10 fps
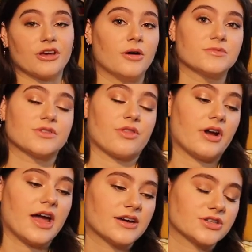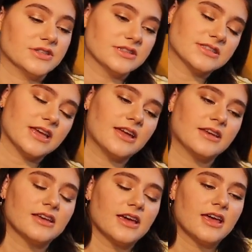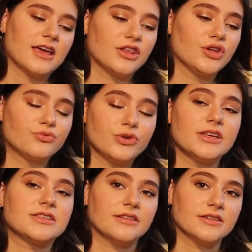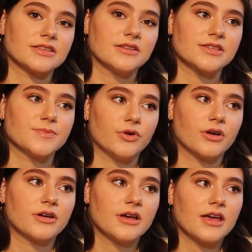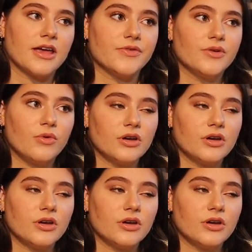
it comes to their actions. And you really see this in this book. If you